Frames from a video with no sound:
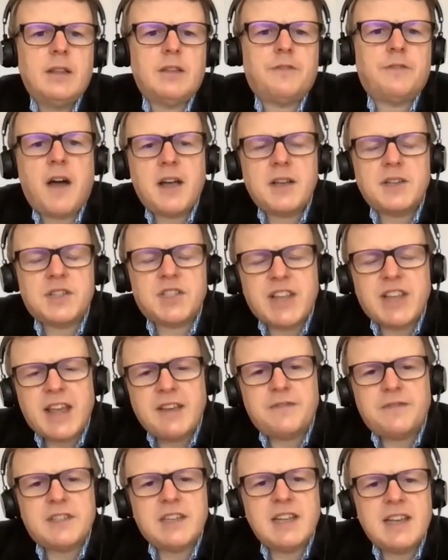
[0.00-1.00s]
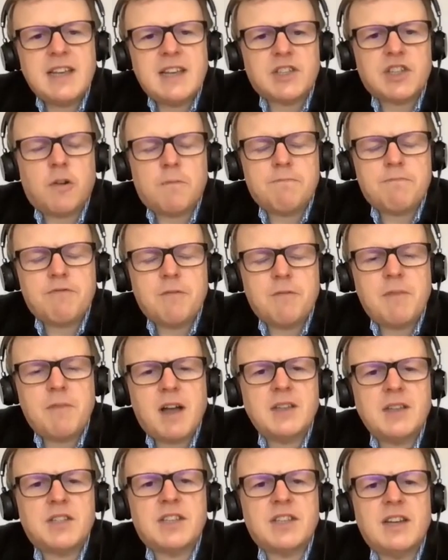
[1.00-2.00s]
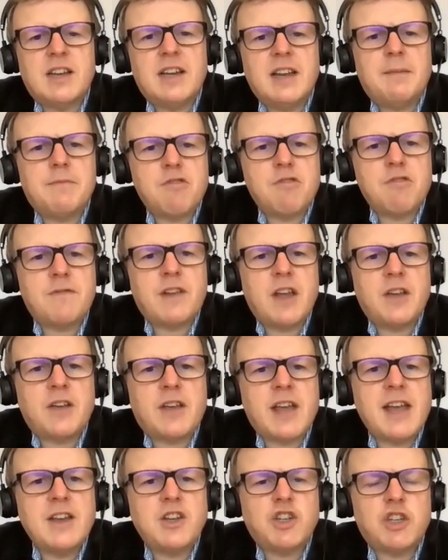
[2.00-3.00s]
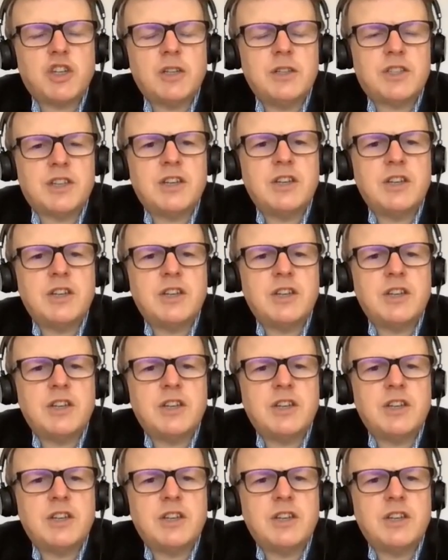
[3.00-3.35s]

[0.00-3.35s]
The fire safety is compromised in a number of locations,